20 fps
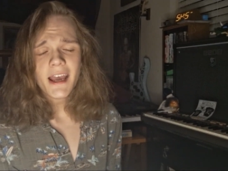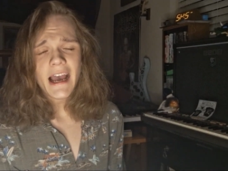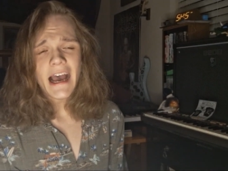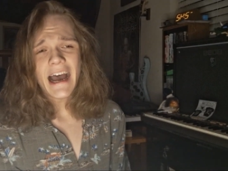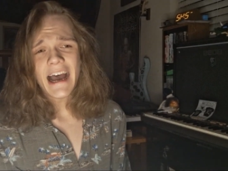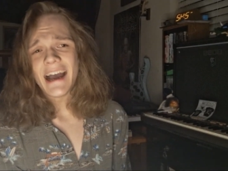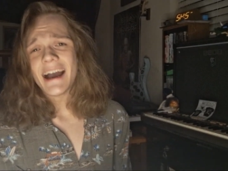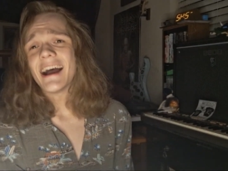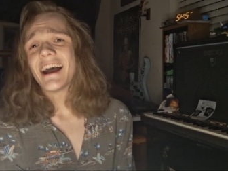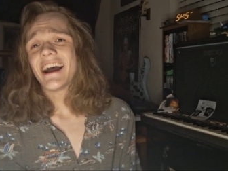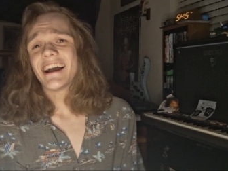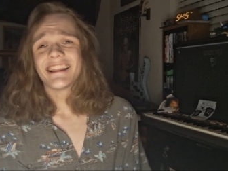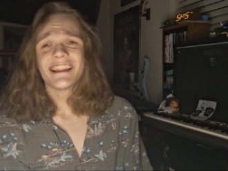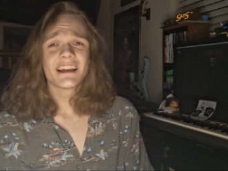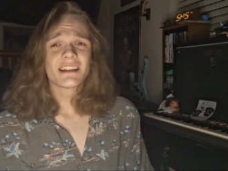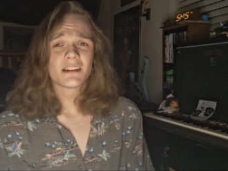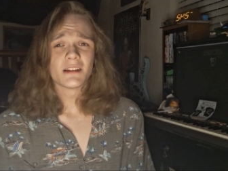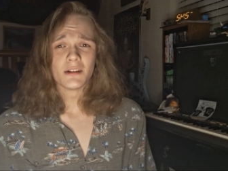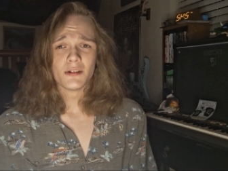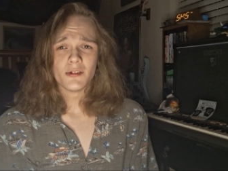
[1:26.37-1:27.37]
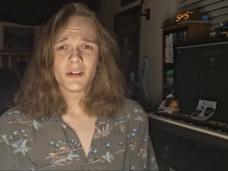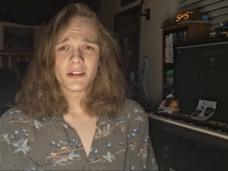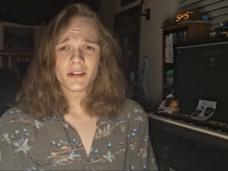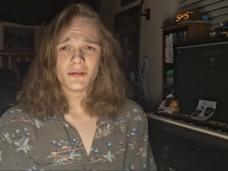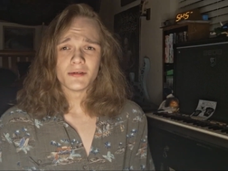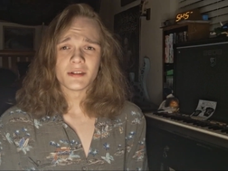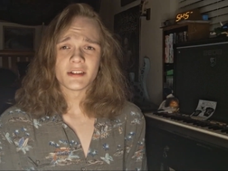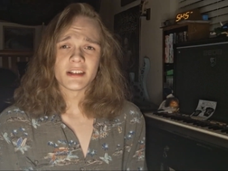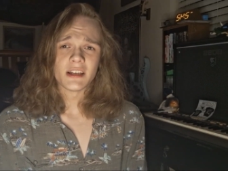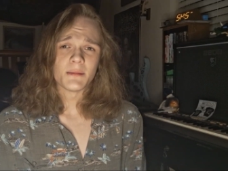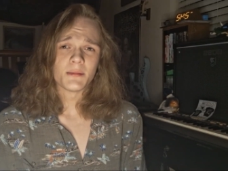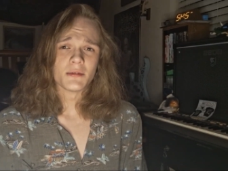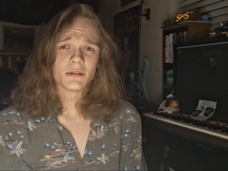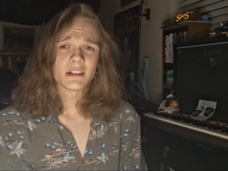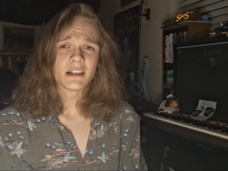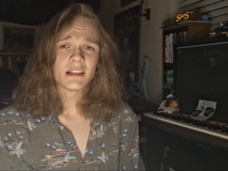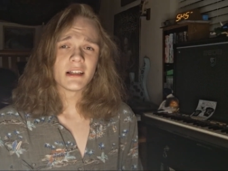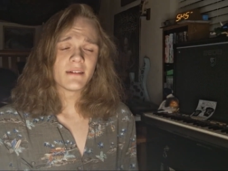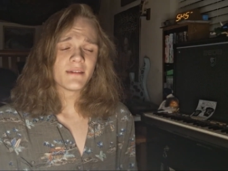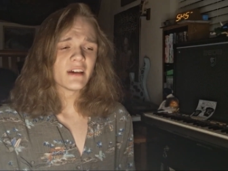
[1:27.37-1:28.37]
I like the Looney Tunes samples.
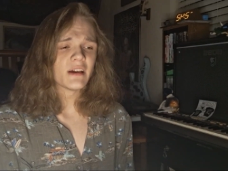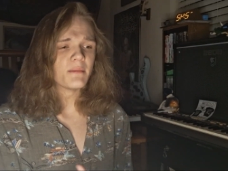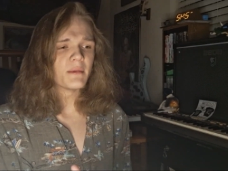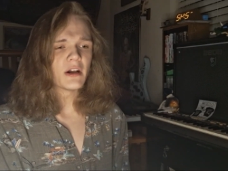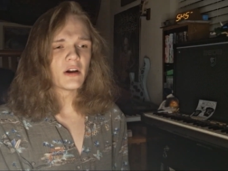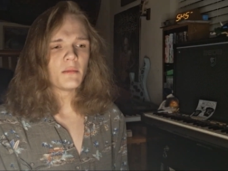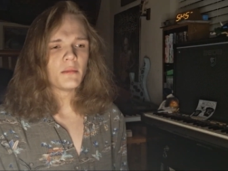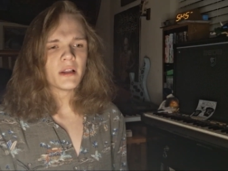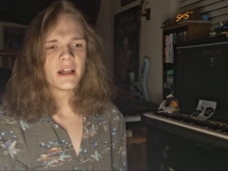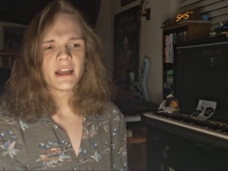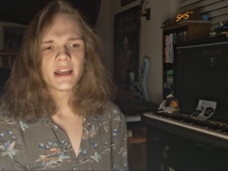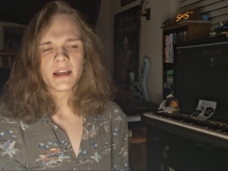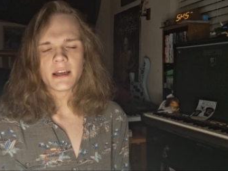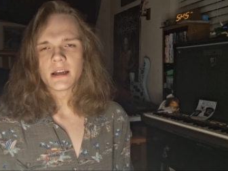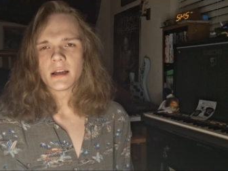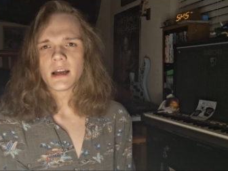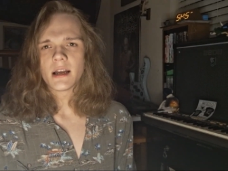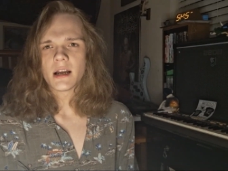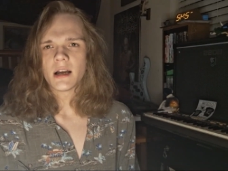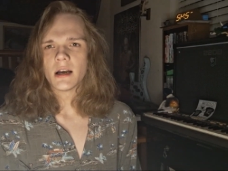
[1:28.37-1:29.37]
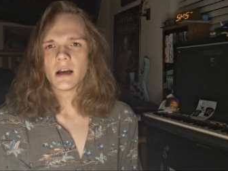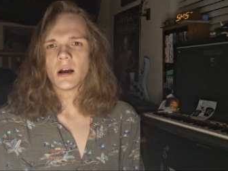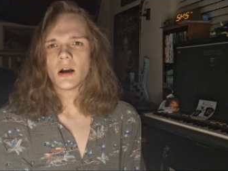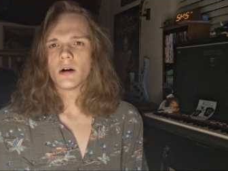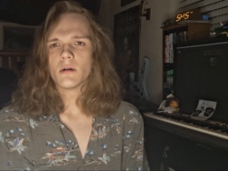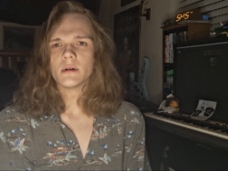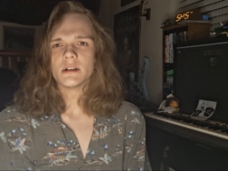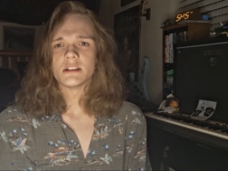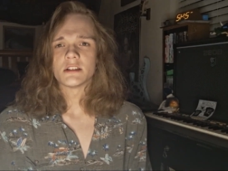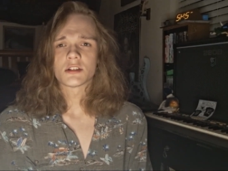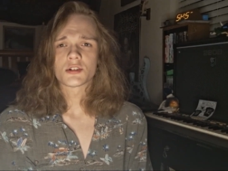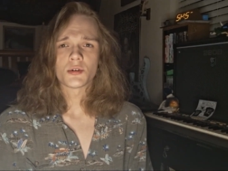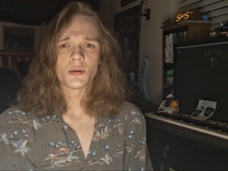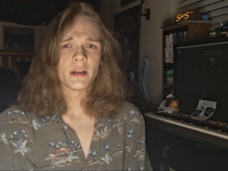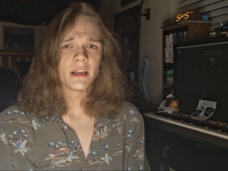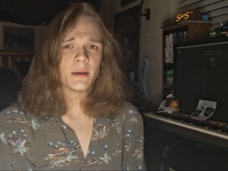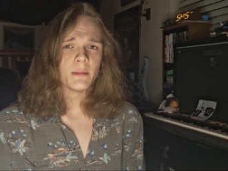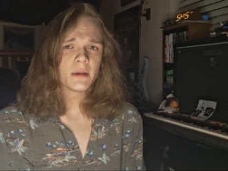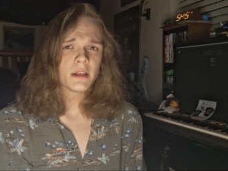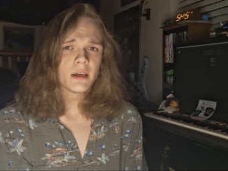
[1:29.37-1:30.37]
I love that Mel Blanc always
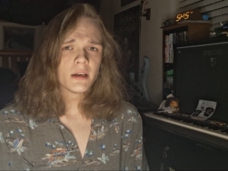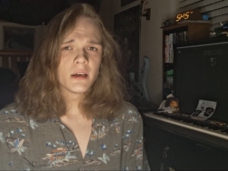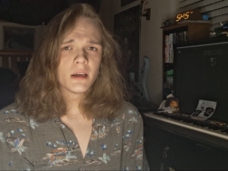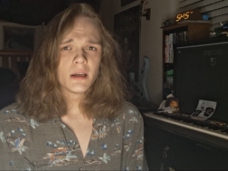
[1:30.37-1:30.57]
screamed.